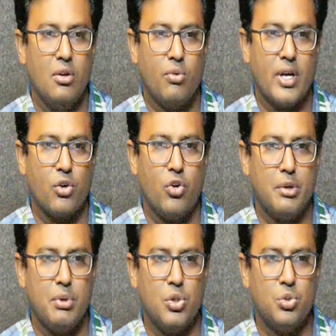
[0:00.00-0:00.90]
We are going
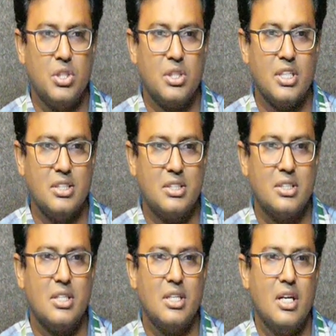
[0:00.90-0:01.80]
to be using this
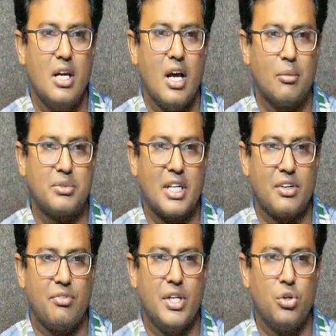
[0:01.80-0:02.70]
Abstract
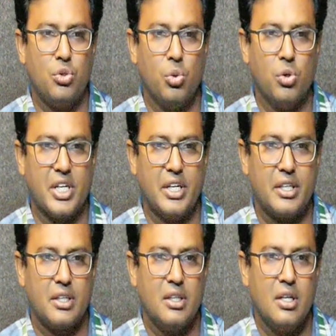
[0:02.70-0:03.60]
Window Toolkit.
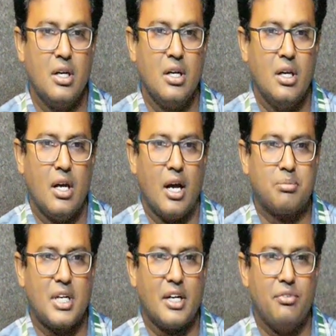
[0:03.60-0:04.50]

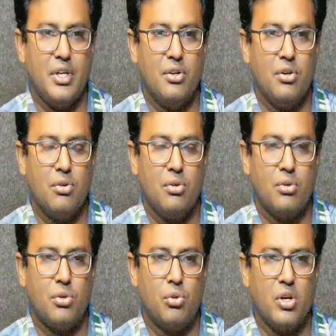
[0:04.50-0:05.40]
Abstract Window
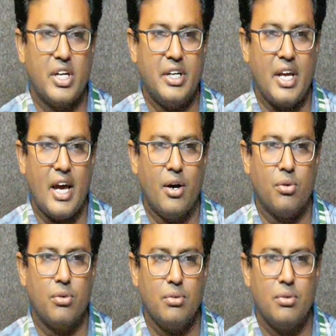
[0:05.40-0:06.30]
Toolkit
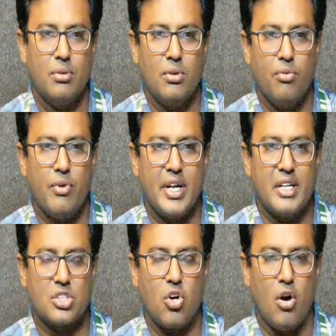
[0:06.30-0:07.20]
have
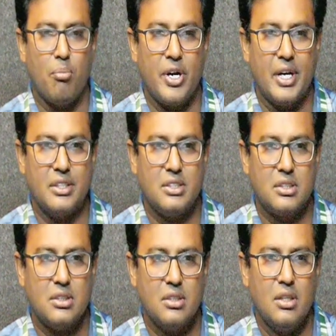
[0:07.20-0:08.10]
various components.
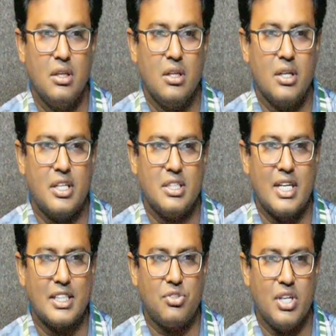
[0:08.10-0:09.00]
It is
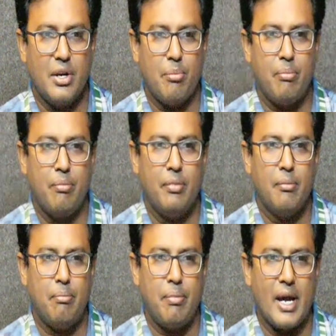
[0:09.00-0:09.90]
actually a
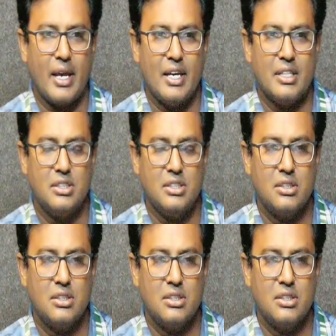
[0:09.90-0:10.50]
package.